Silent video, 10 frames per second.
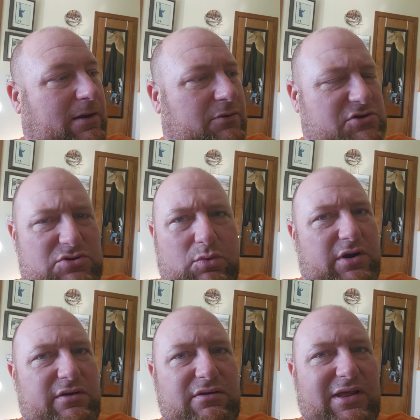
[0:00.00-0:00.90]
just
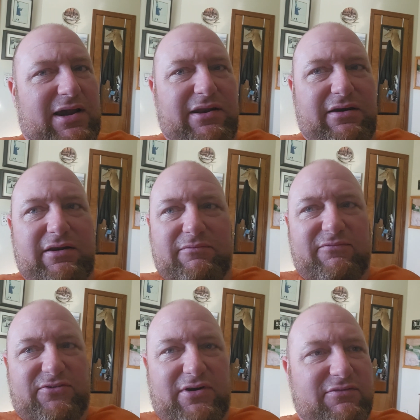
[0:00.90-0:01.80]
one line item
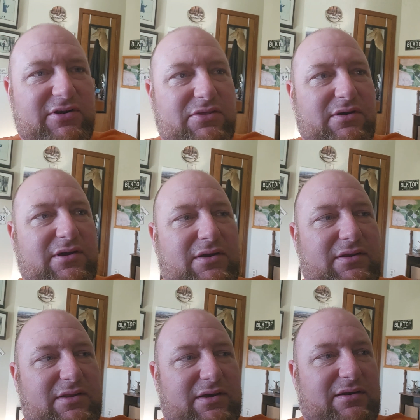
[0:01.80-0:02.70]
for everything,
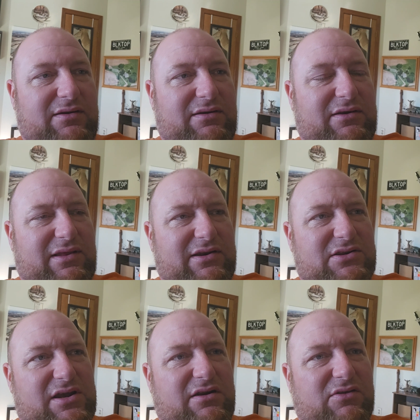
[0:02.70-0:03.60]
and then
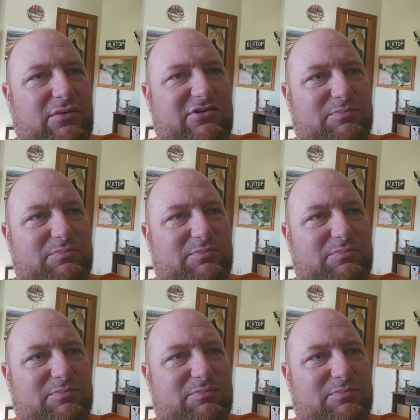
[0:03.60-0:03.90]
another one it's